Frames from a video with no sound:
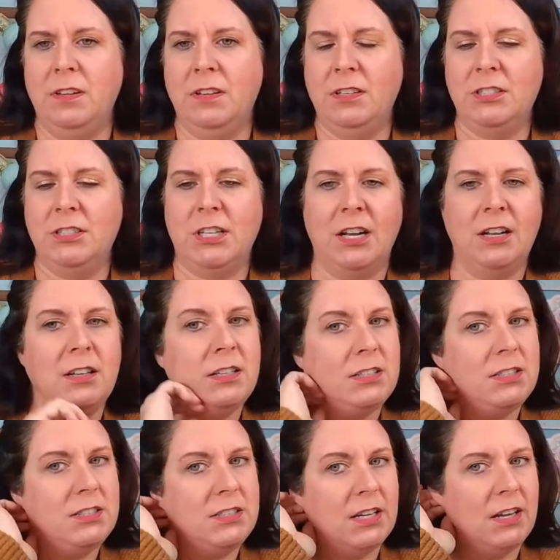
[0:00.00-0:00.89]

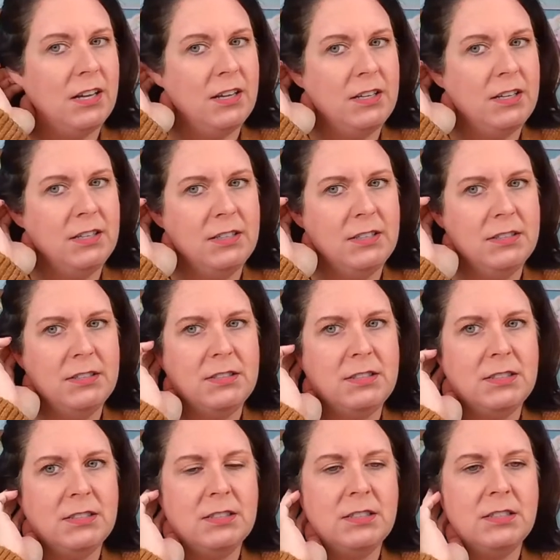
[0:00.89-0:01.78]
Shayla
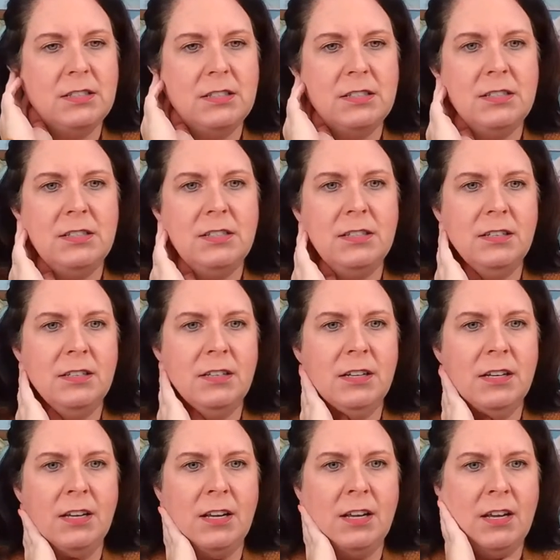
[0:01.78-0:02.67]
says,
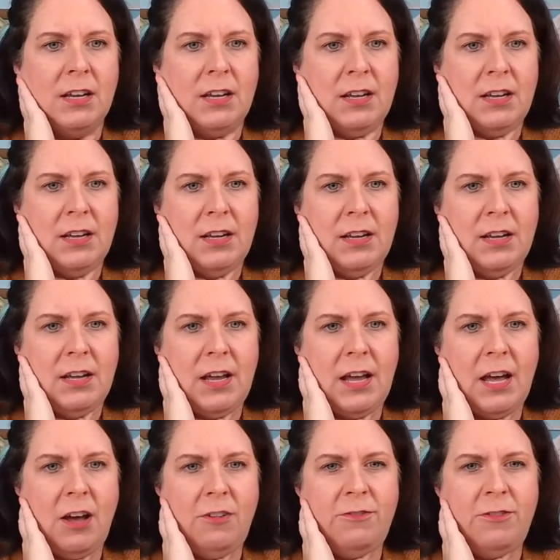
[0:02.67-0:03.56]

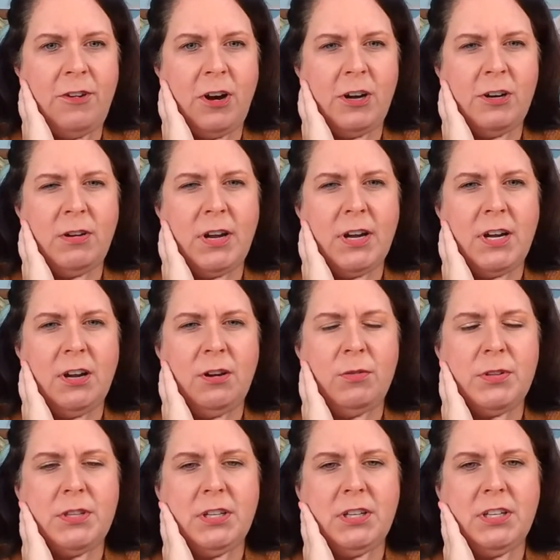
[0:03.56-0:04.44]
how far do I go
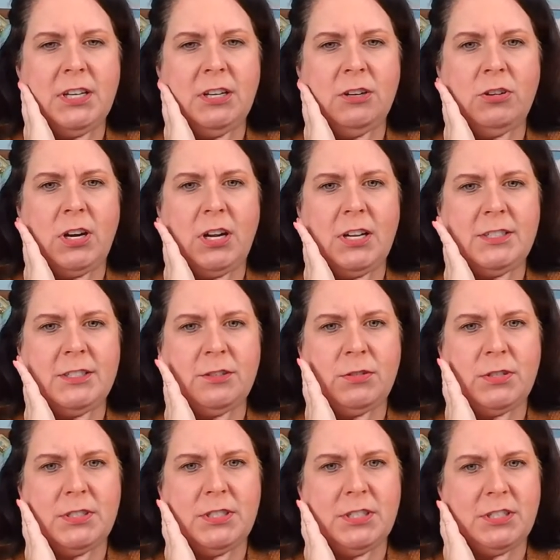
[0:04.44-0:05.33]
with the legal
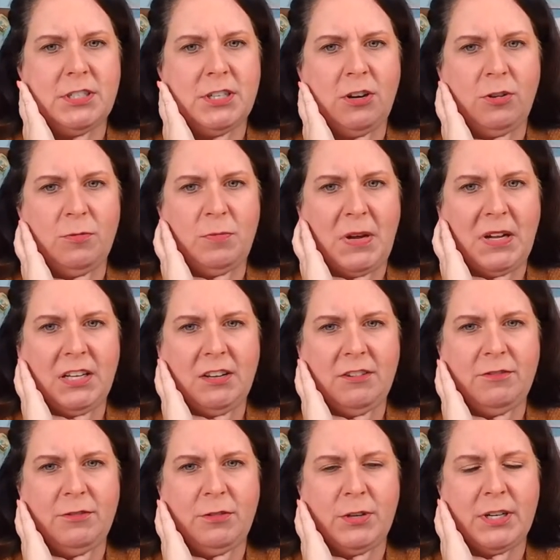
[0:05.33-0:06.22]
consequences to hold my
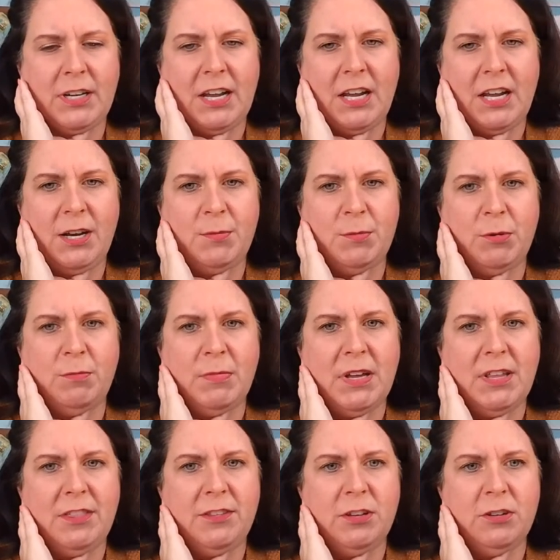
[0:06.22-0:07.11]
loved one accountable?
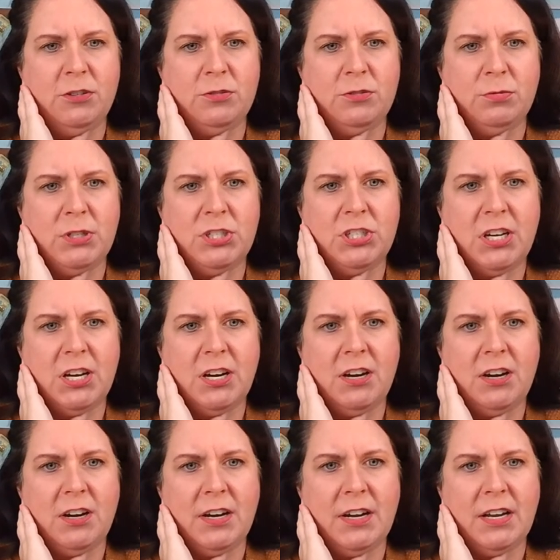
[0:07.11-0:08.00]
Meth use. We
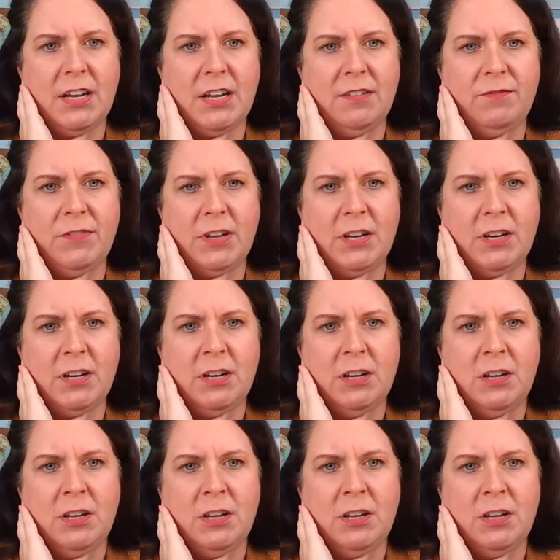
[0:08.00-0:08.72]
share an infant.